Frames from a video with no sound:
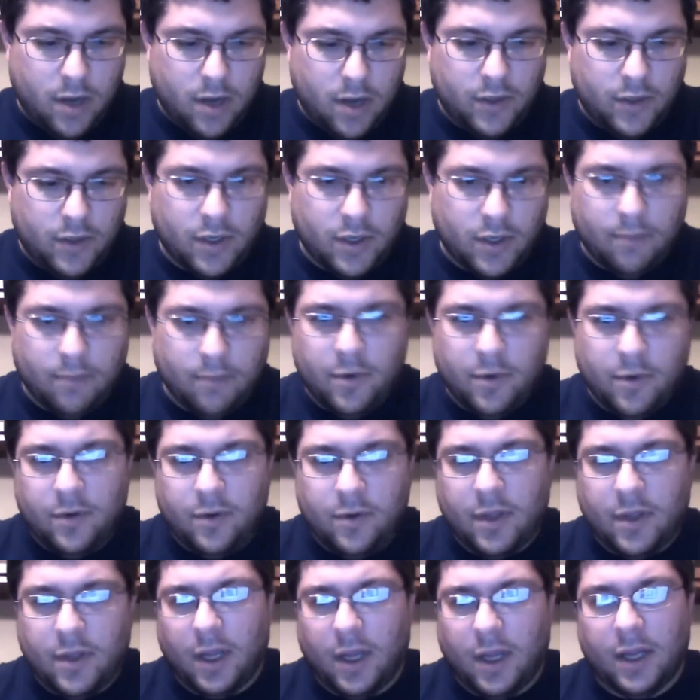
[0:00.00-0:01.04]
some new
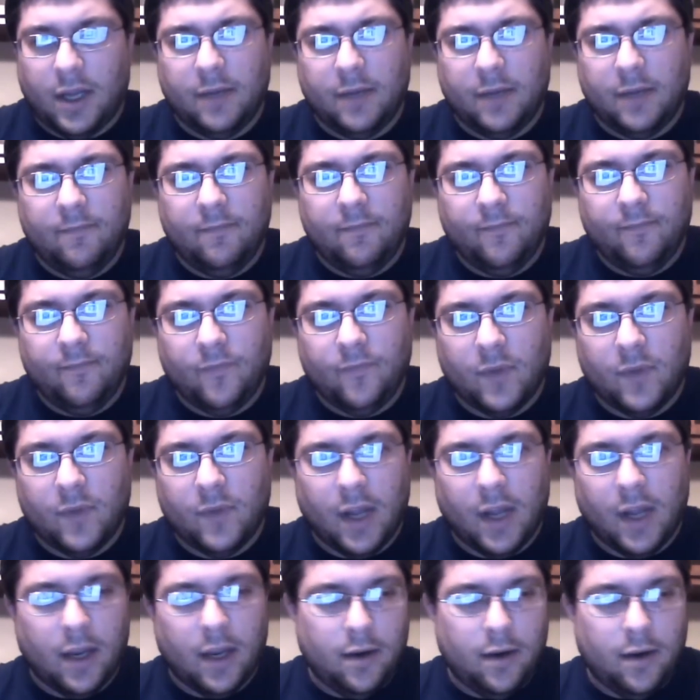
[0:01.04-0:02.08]
thing
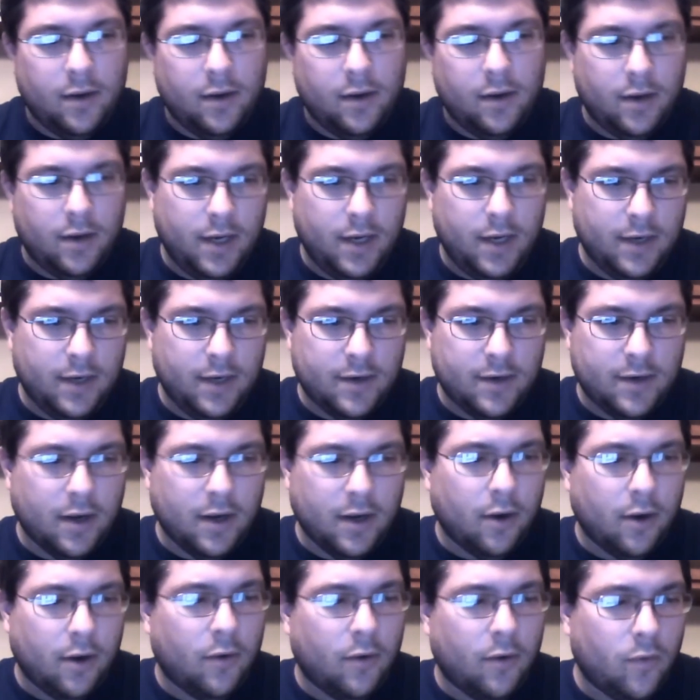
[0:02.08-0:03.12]
that
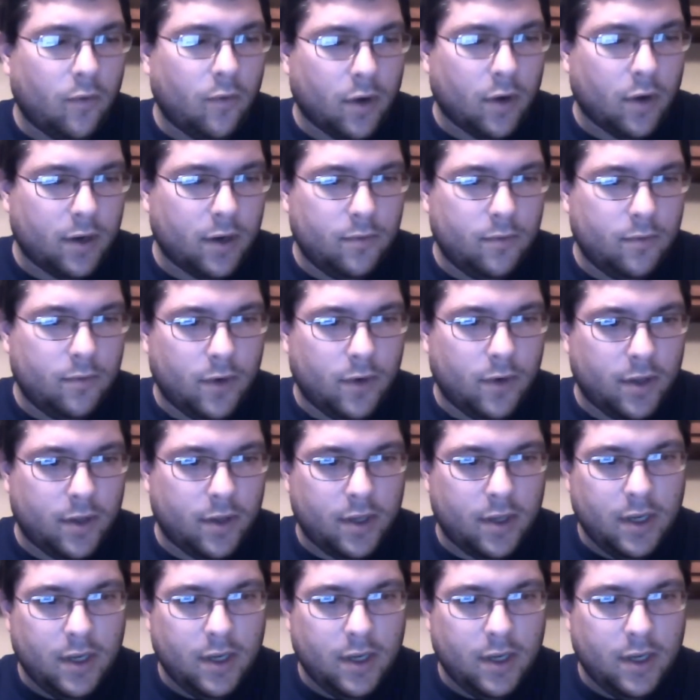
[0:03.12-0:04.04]
Intel, working with,